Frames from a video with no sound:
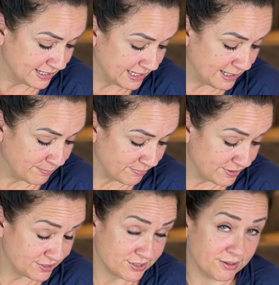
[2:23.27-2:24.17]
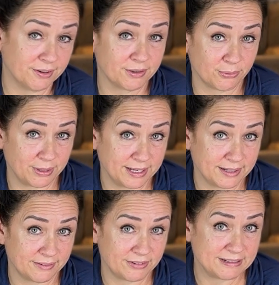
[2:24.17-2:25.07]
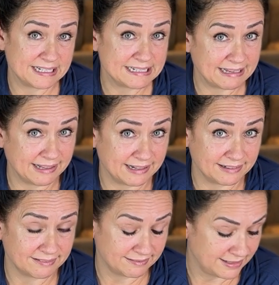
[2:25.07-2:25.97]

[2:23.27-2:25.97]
Um, the star of the week, if you didn't get it,